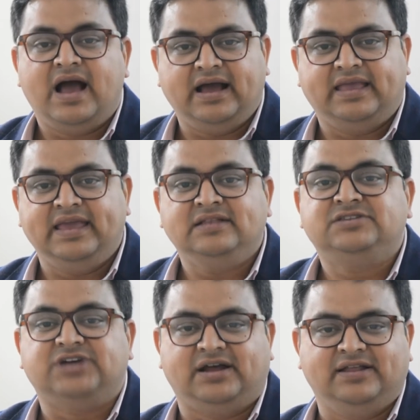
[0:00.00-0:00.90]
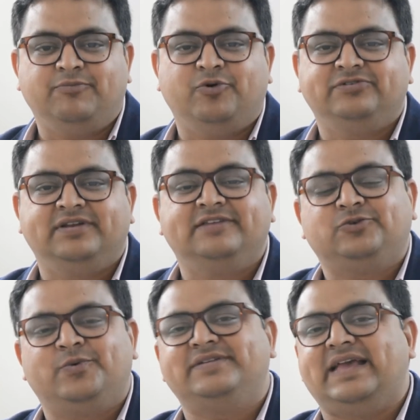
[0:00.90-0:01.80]
Again, jada portion is
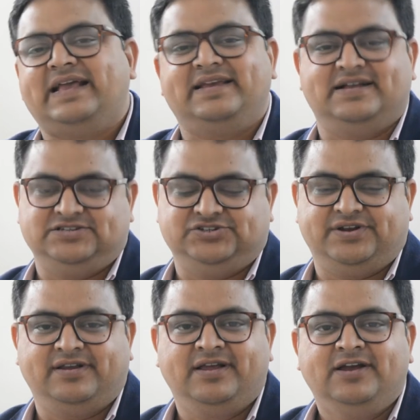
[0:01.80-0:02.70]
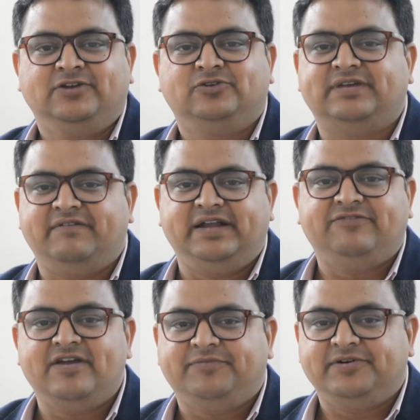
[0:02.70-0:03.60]
towards agriculture.
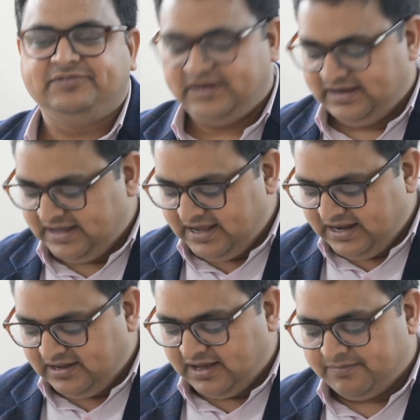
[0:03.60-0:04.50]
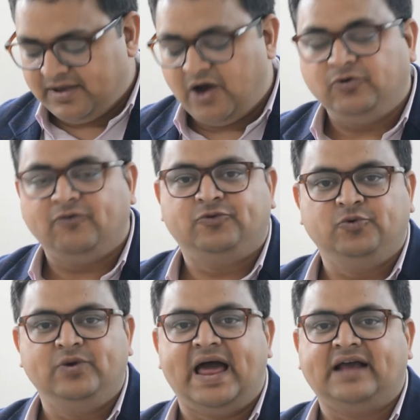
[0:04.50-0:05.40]
75% inki income out of
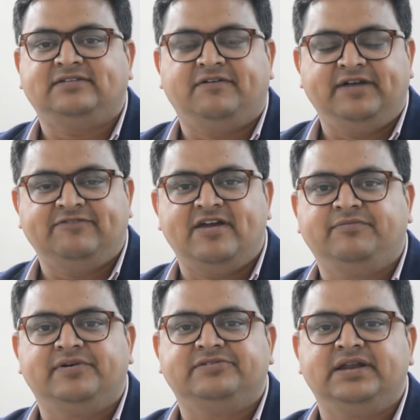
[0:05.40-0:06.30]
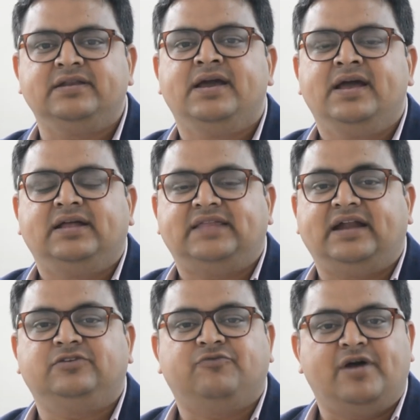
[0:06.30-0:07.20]
2 lakh, 75%,
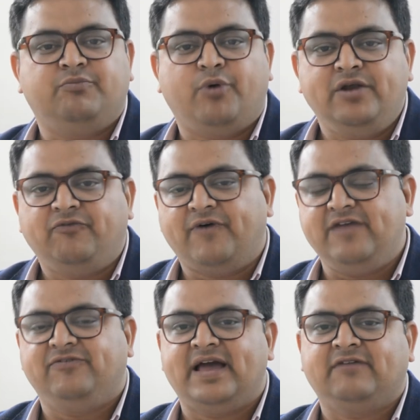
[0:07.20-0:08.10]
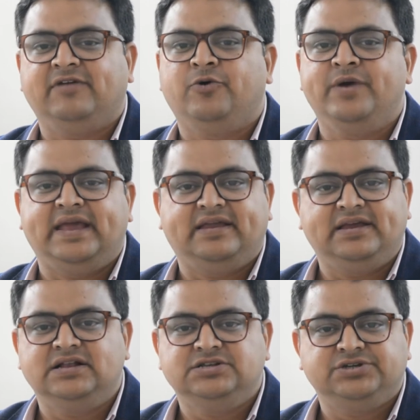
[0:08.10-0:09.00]
that is 1.5 lakh will go in
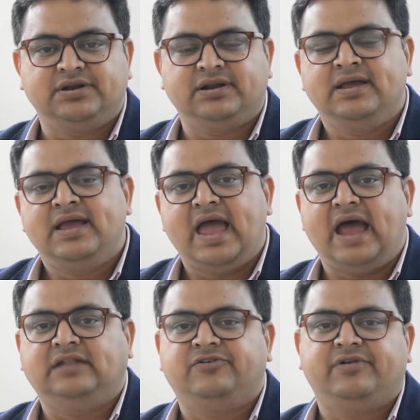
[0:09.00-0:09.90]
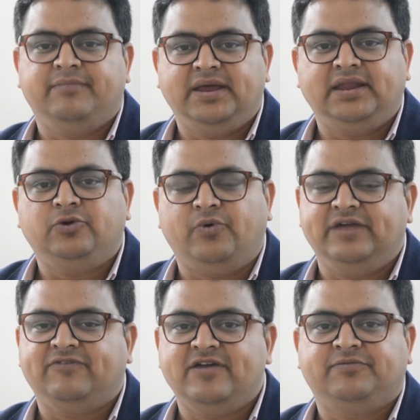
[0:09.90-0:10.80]
agriculture and the remaining
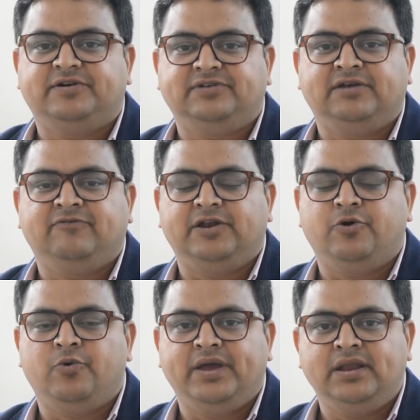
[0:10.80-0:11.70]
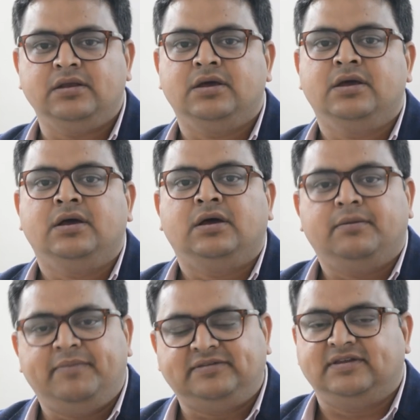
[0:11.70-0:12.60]
25% will go in
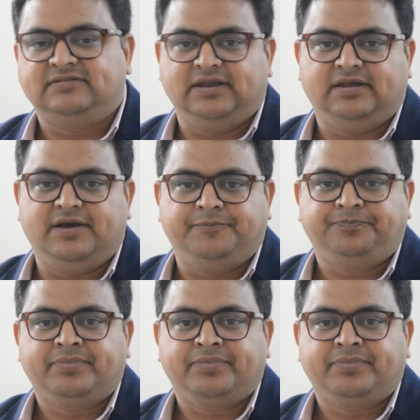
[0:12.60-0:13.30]
business income.